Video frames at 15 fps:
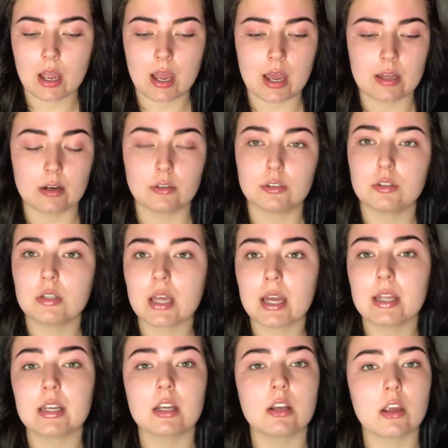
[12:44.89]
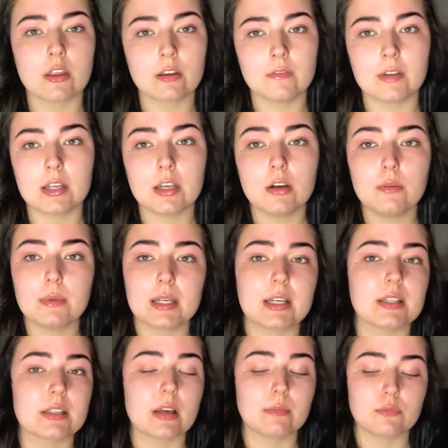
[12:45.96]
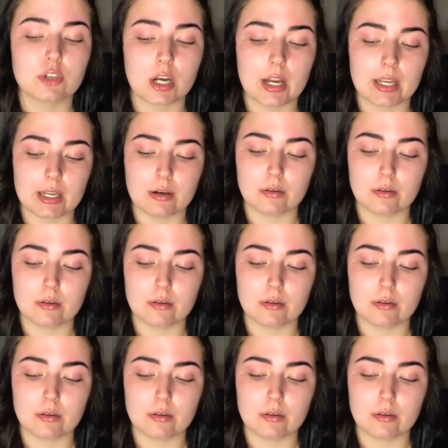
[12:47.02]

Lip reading: And I'll do that in another video because I'm trying